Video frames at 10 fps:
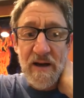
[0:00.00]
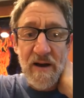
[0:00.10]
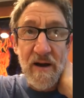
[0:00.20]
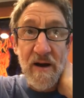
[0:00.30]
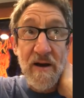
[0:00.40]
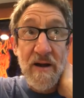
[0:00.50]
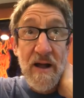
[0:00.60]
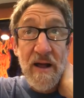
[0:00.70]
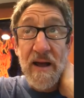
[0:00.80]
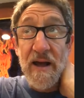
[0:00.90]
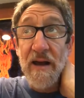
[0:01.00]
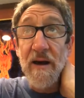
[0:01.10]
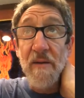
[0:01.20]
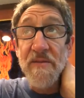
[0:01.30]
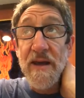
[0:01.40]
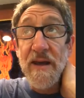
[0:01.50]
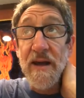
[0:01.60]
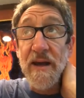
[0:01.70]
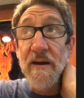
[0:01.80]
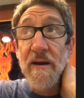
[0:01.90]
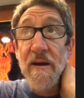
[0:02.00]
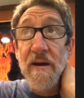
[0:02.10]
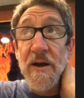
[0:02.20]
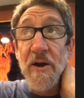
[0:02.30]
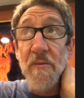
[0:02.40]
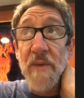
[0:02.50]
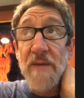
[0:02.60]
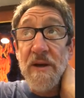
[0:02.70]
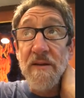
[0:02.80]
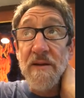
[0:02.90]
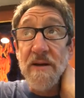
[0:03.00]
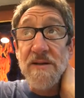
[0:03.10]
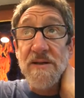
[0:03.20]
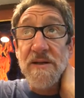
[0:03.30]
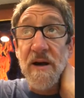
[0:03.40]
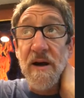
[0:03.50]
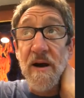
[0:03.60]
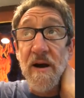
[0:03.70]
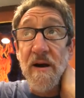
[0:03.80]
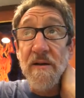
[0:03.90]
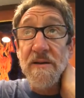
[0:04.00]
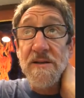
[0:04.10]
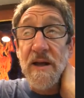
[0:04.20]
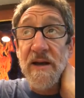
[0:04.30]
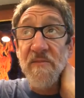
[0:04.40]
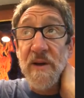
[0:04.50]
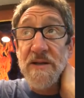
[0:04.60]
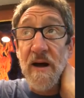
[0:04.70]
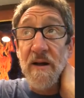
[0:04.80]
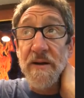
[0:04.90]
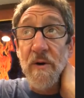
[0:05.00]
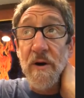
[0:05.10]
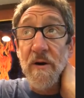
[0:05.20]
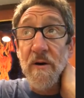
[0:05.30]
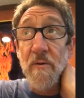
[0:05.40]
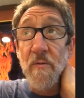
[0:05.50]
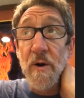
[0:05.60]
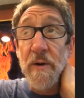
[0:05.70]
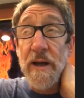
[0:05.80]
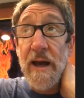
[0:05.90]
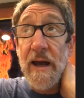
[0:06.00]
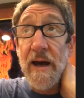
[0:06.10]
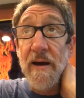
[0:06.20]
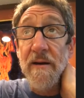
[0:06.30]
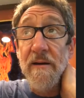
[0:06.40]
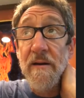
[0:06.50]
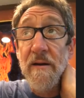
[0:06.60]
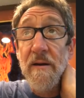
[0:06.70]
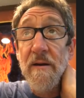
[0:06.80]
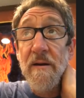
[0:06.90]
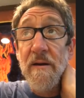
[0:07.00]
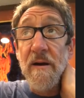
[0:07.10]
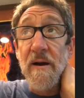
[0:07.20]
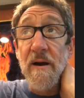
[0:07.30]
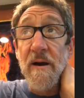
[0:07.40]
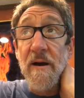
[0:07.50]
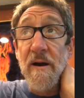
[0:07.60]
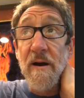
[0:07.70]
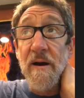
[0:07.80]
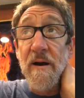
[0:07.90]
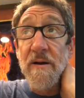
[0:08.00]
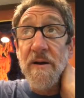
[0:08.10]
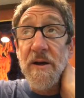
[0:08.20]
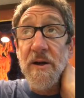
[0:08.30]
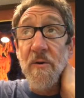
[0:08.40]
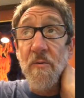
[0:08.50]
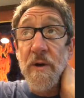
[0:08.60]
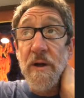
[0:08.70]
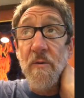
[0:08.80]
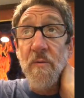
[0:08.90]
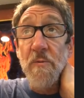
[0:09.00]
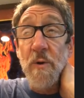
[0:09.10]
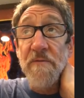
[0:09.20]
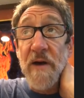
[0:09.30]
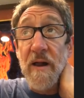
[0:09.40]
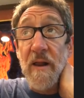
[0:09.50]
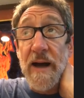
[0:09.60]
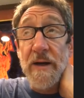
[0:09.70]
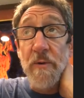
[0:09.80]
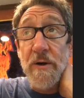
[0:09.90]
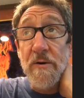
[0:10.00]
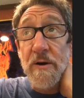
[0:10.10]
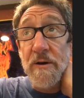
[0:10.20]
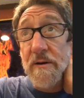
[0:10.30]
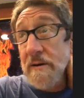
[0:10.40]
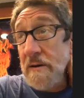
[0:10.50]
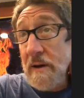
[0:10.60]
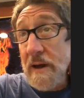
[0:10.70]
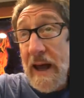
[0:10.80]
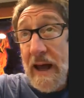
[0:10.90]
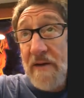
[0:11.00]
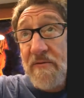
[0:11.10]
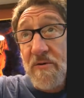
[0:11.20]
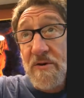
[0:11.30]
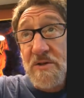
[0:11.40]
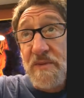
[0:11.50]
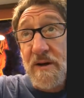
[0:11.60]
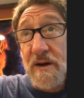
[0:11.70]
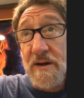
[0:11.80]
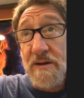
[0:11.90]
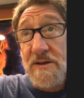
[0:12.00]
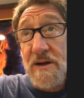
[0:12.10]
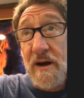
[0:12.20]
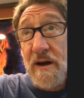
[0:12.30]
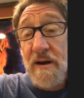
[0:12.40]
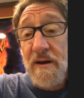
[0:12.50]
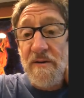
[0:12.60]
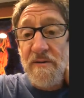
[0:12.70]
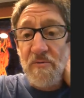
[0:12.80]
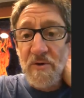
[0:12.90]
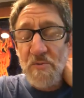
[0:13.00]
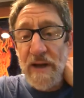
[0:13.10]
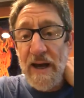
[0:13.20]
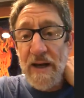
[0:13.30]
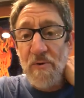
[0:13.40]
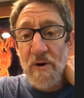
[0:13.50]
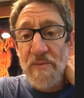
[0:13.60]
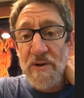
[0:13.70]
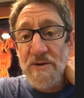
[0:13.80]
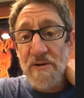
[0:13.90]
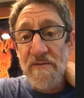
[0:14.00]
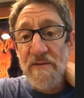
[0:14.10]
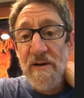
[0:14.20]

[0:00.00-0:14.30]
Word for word: Uh, and I'm thinking, you know, maybe this uh, the slave mentality where where we had, uh, you know, we, we we felt like we couldn't have rules because uh, the rules we had were abusive.